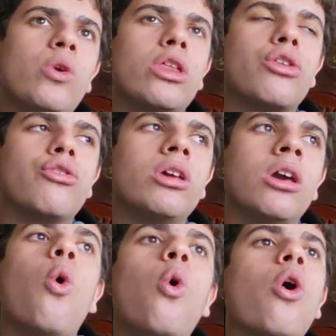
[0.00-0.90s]
week
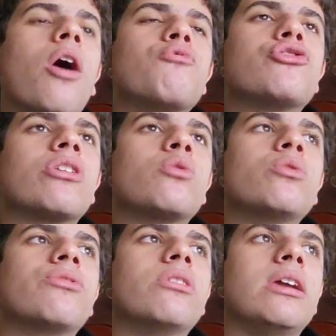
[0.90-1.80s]
three. Or I'm just gonna do
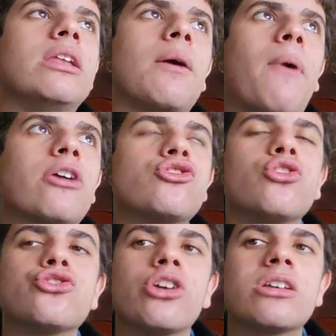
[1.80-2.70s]
it daily. I'm actually
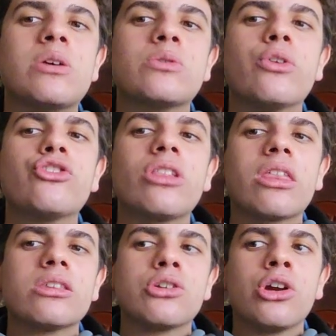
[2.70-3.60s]
not sure, because I was watching, like,
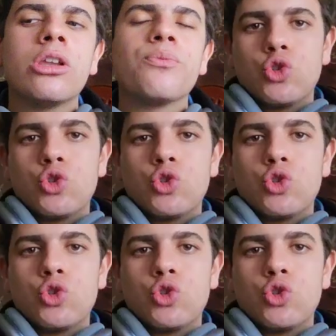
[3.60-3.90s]
this girl.